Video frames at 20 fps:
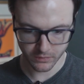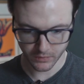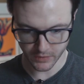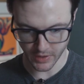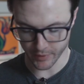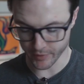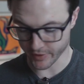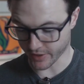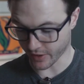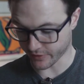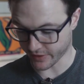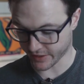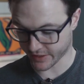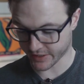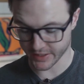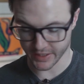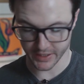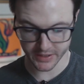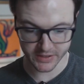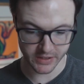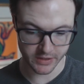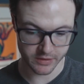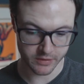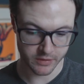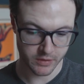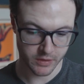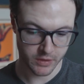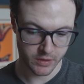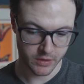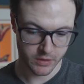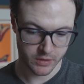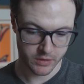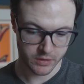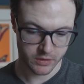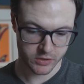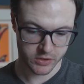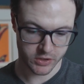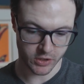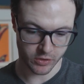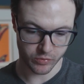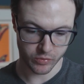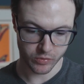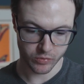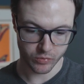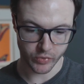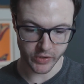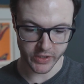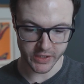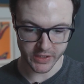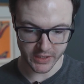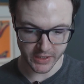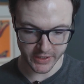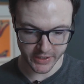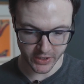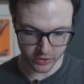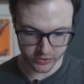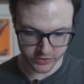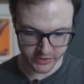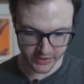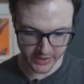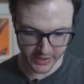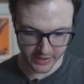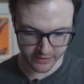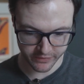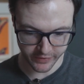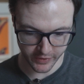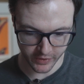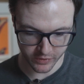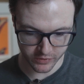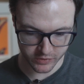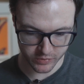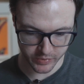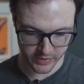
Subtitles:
There we go, they're connected. So we can click onto the headphones.